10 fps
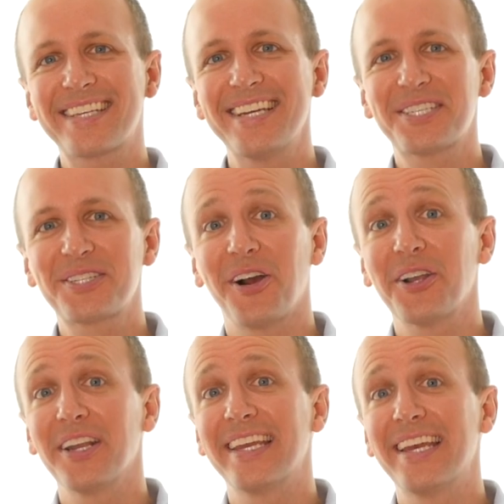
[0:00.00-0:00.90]
get
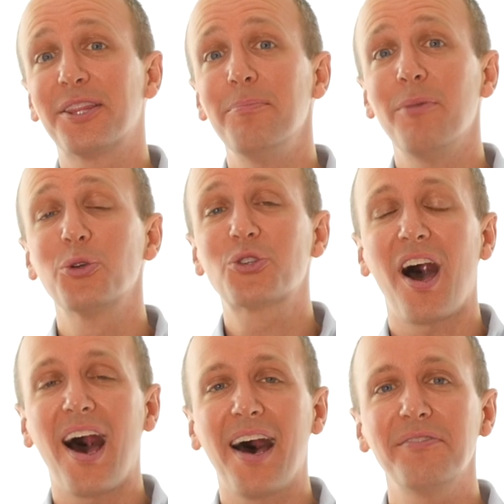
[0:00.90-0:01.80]
started and get the most
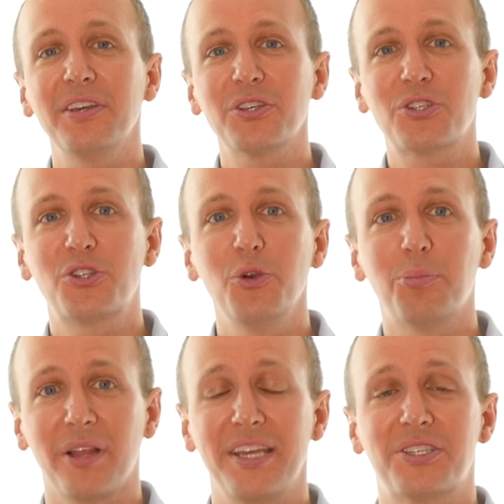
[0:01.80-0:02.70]
obvious two
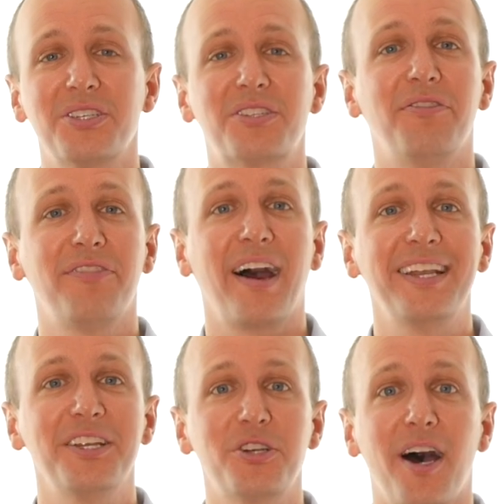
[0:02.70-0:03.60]
places to
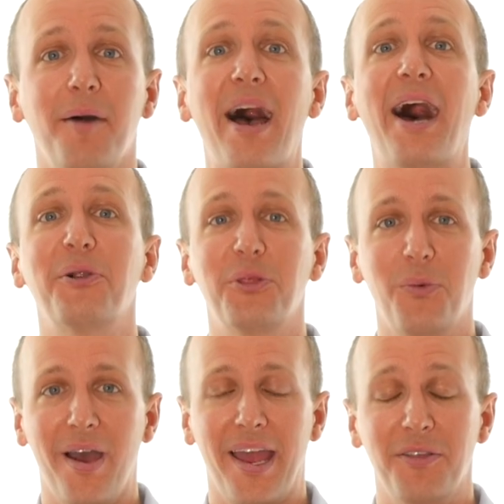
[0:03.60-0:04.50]
find a job out of the
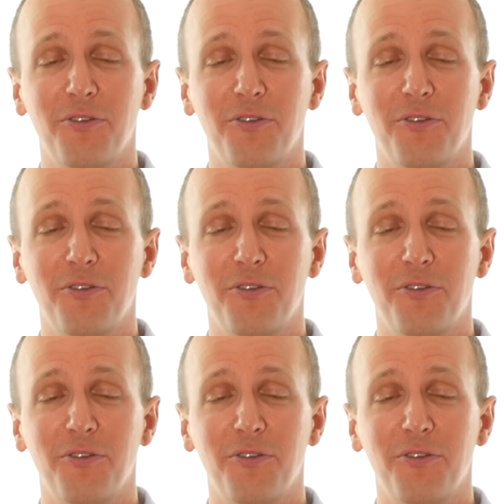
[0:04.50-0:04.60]
way.